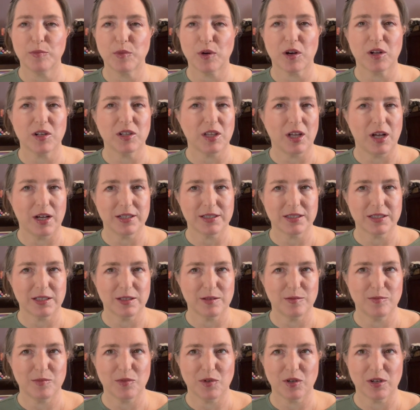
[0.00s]
more glossy,
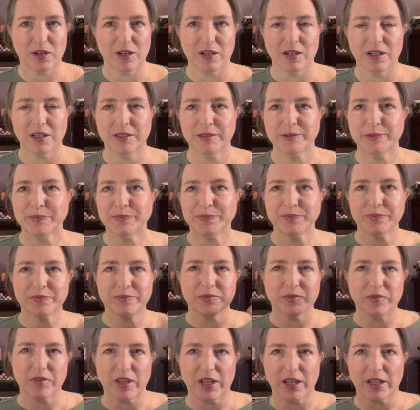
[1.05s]
more
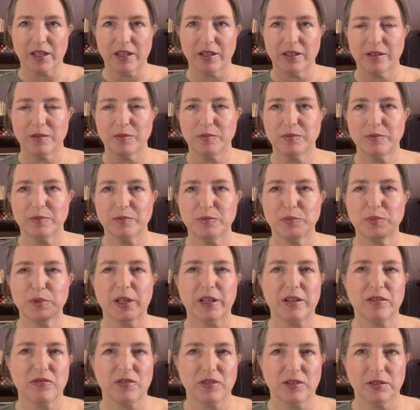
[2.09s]
like
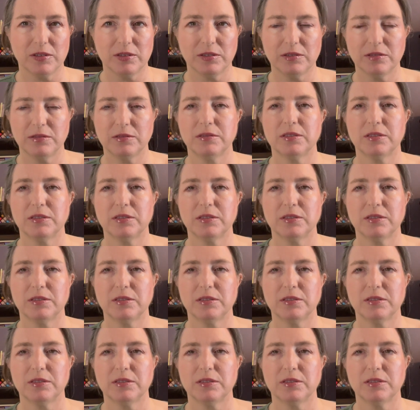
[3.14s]
playful.